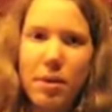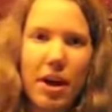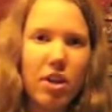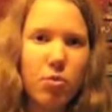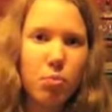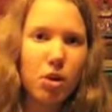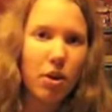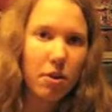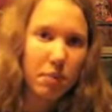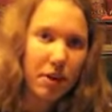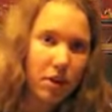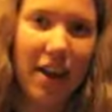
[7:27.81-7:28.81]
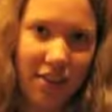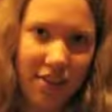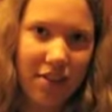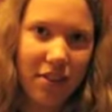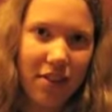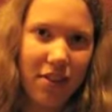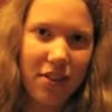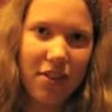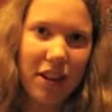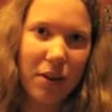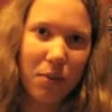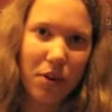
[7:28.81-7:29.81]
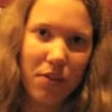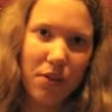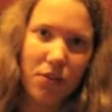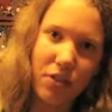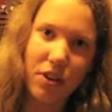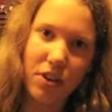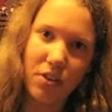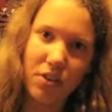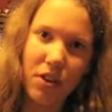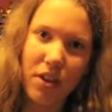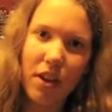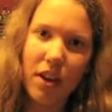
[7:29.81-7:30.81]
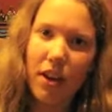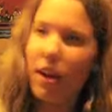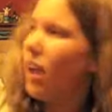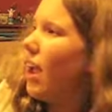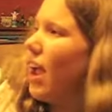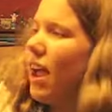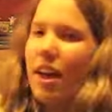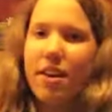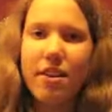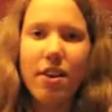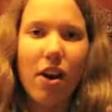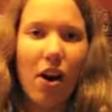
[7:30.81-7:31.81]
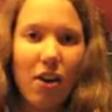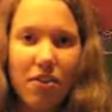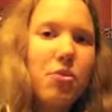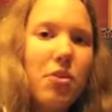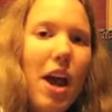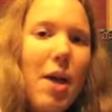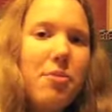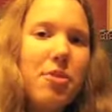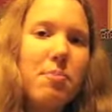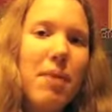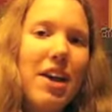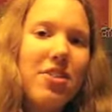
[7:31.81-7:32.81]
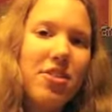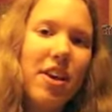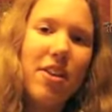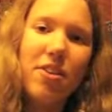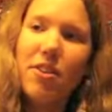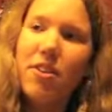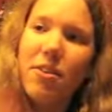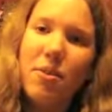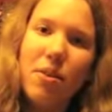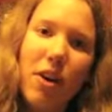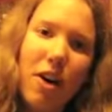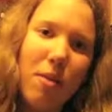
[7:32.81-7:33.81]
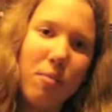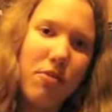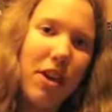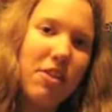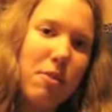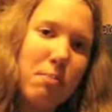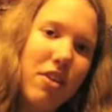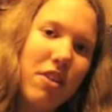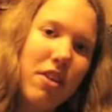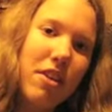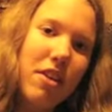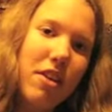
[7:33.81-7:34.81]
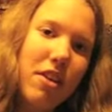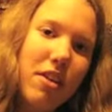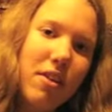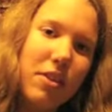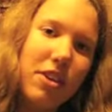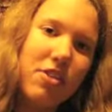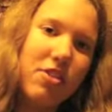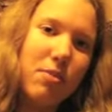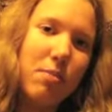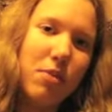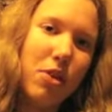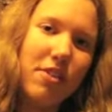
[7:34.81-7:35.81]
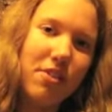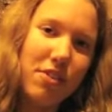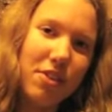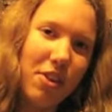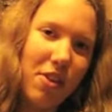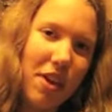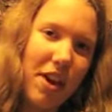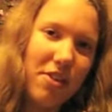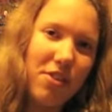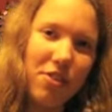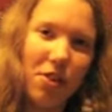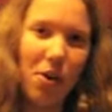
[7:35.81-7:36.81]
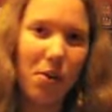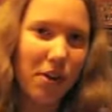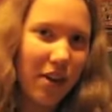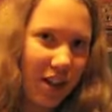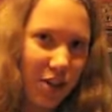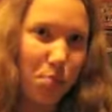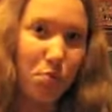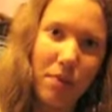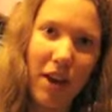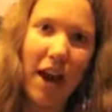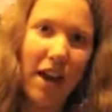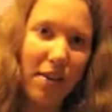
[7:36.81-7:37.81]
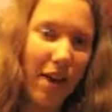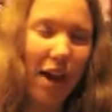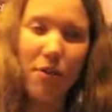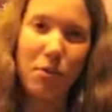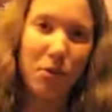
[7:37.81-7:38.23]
head's probably being Hey, this is like one of our videos. I don't and know. I'll subscribe to my channel, um, Phantom per It's looks and all that, so it's I haven't